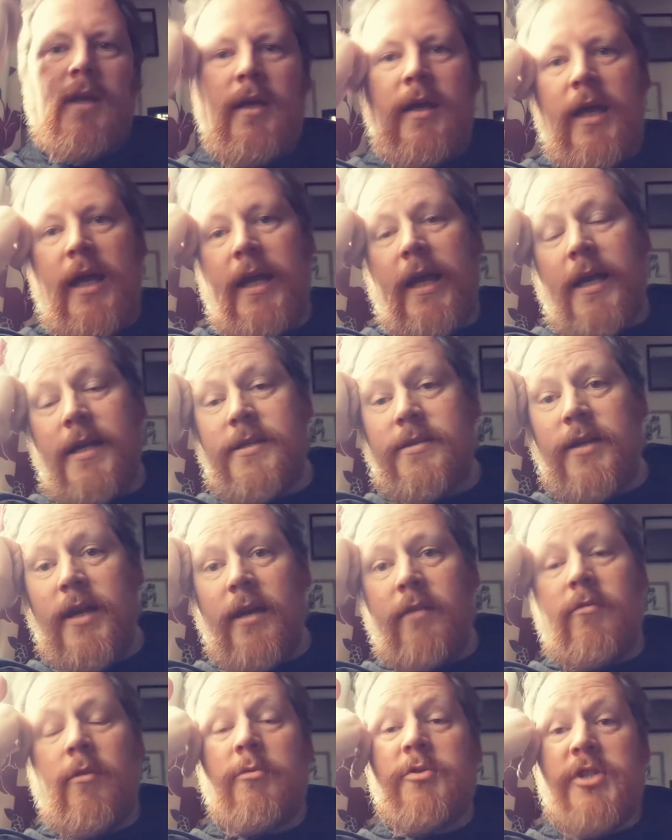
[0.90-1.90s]
Hi guys,
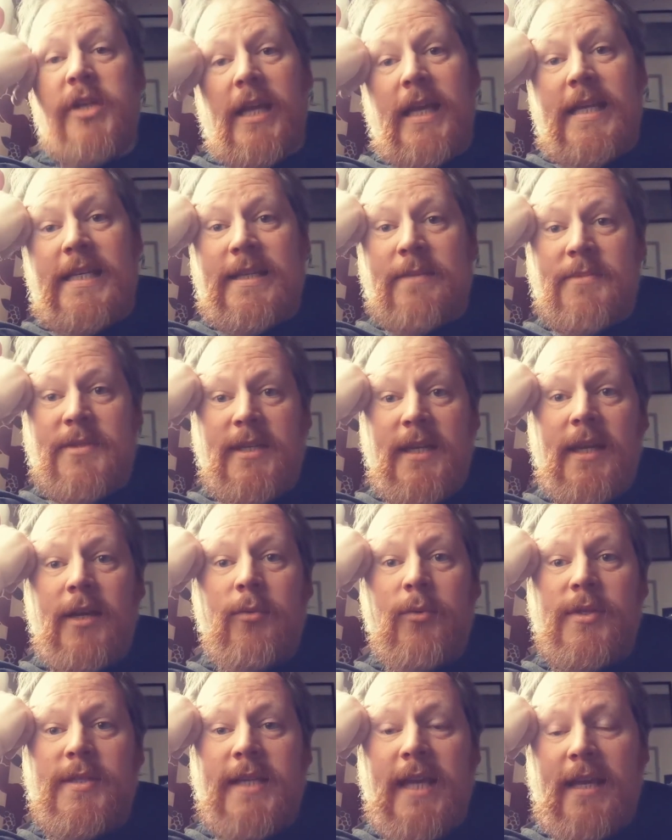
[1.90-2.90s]
Robert J. E. Simpson here
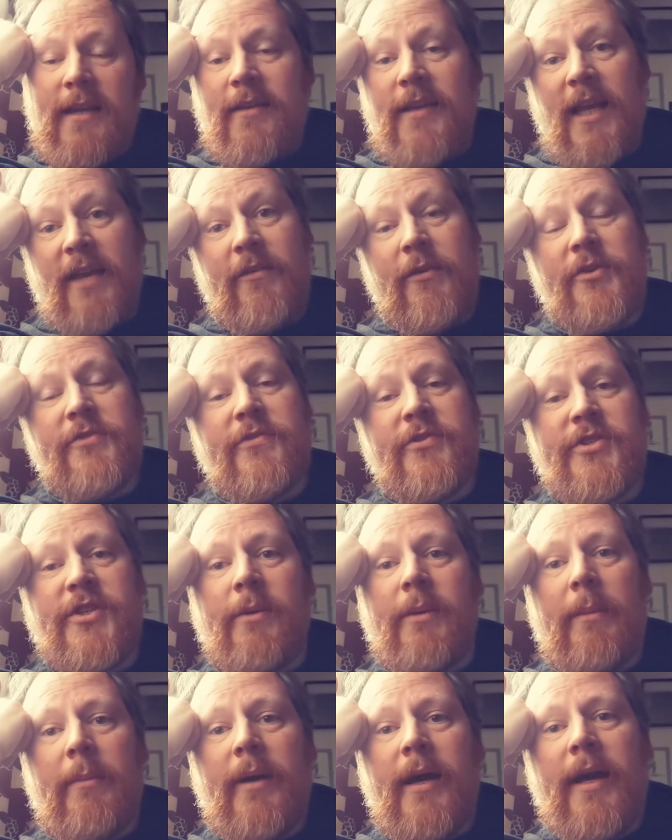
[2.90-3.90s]
once again. Thank you very much for
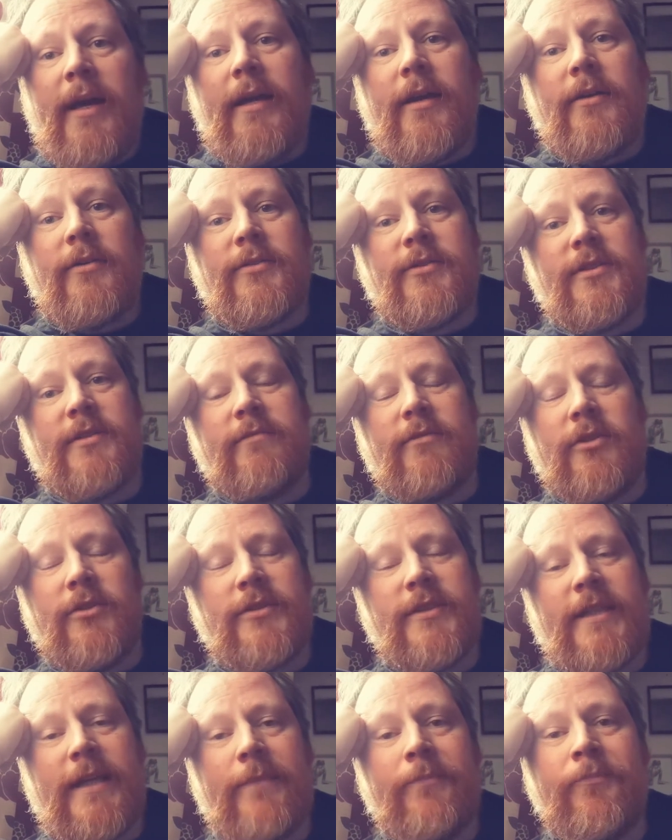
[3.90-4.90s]
stopping by onto the vlog
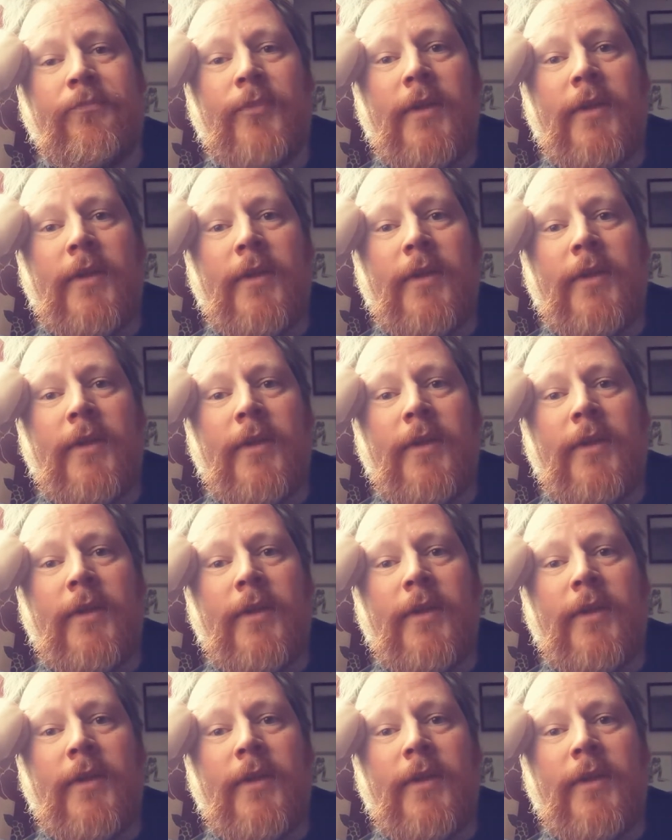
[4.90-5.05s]
today.